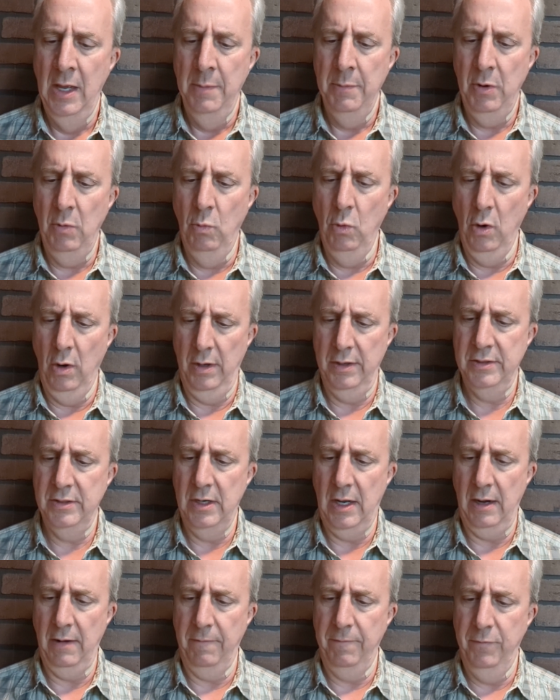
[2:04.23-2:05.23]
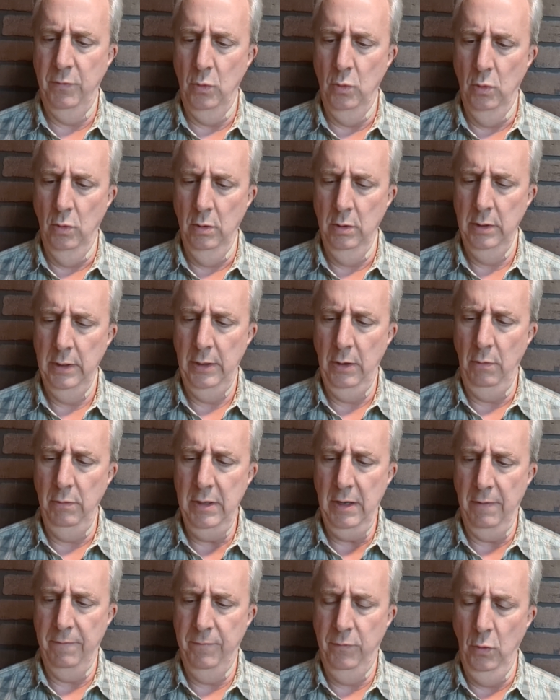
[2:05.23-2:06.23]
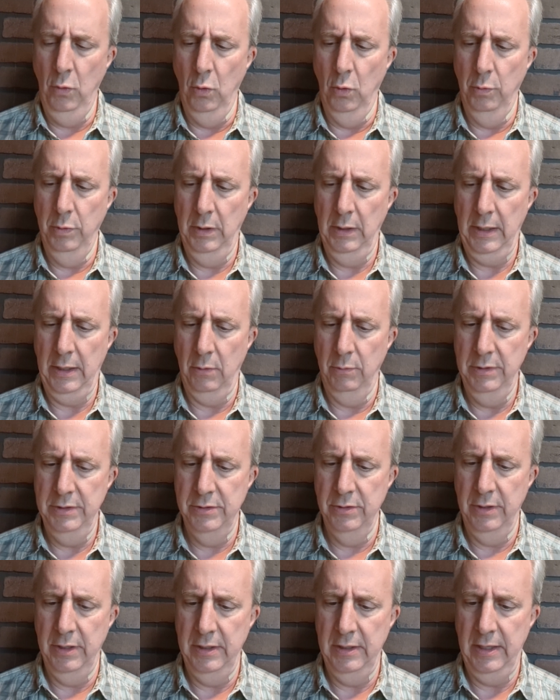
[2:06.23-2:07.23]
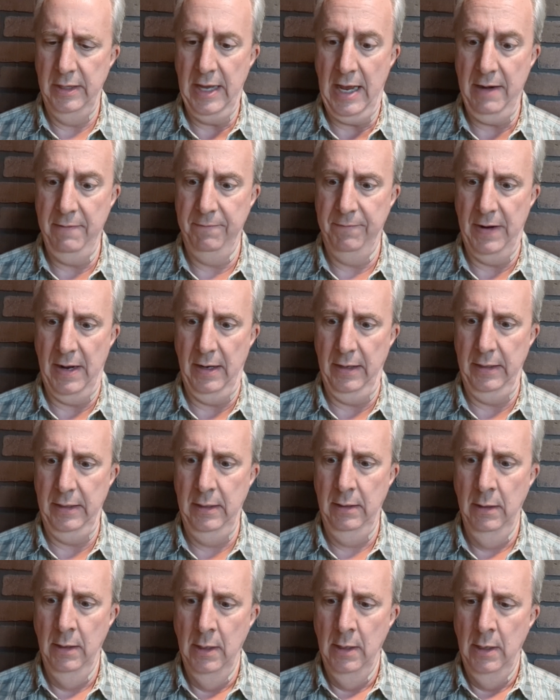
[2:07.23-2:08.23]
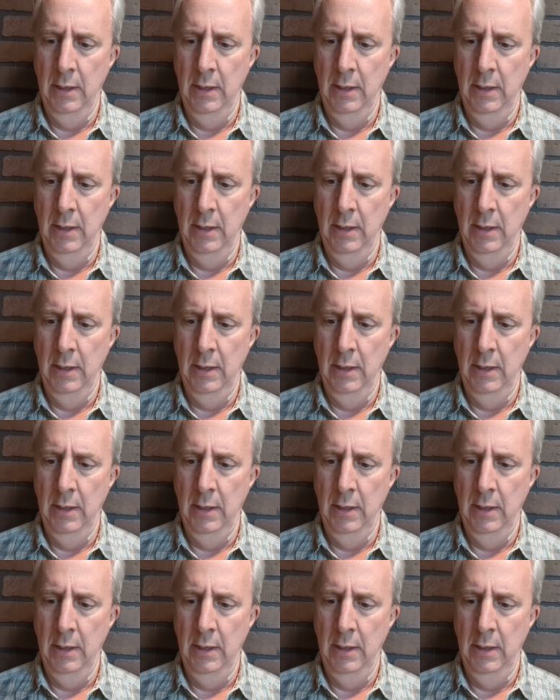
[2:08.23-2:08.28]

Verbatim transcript: But Woraug's not a fool, and only a fool would let a wizard into that valley,